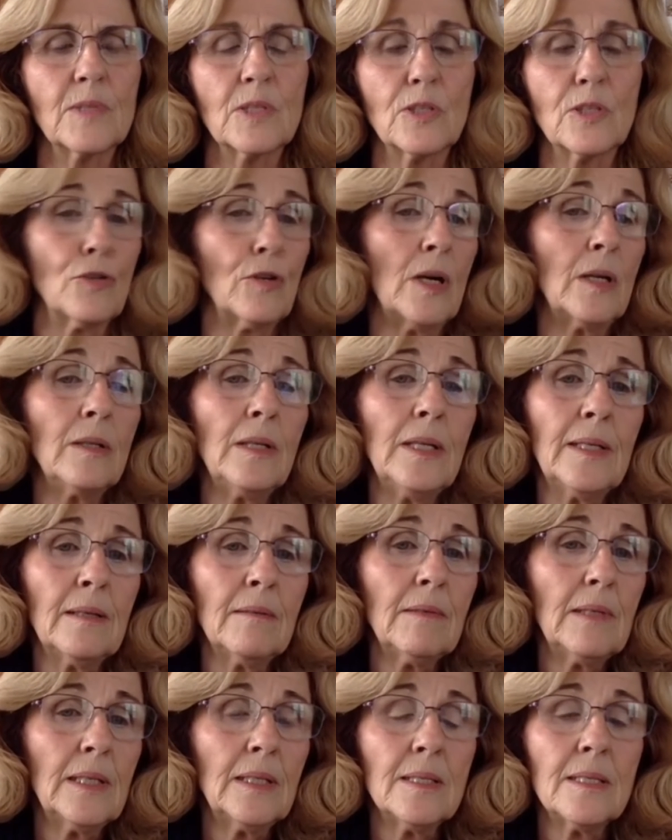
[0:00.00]

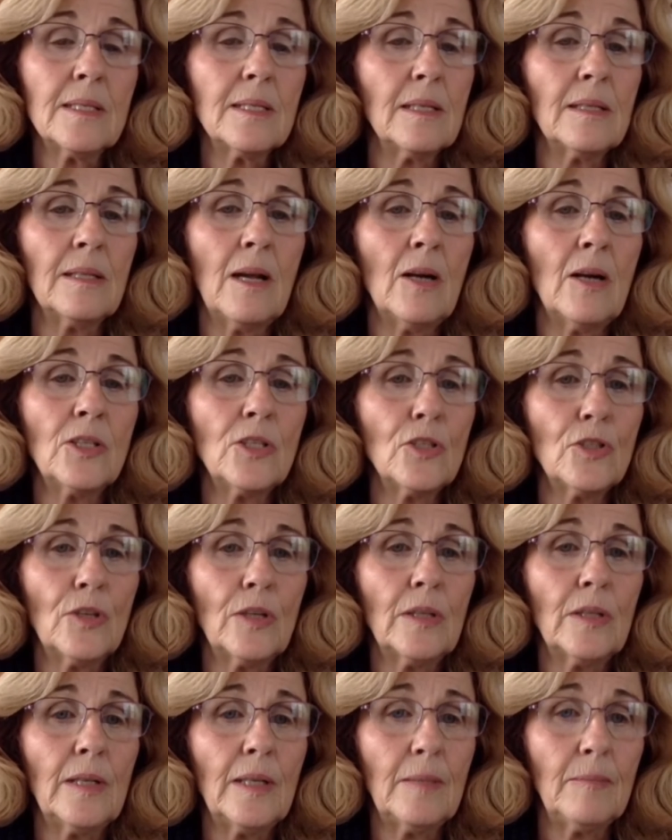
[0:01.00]
struggling and still are
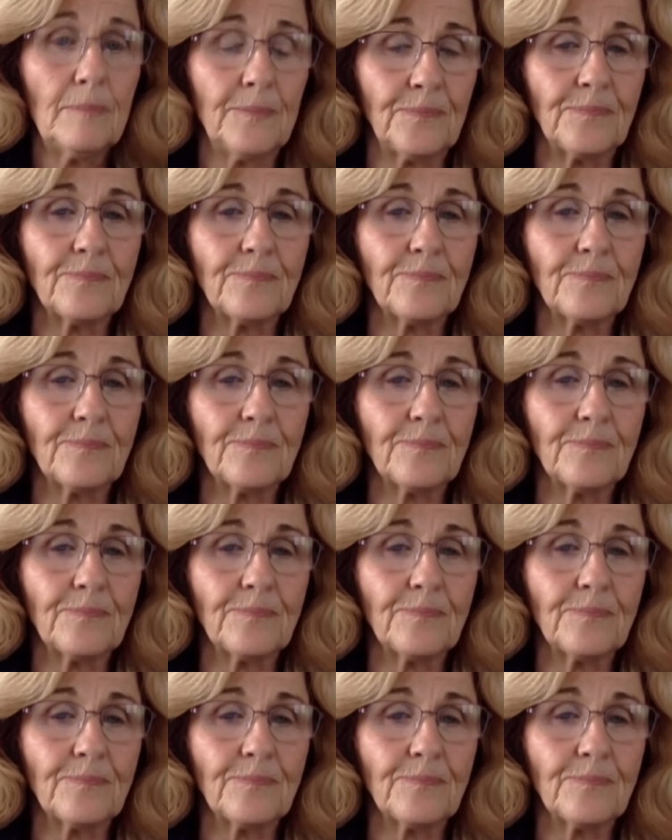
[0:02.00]
struggling.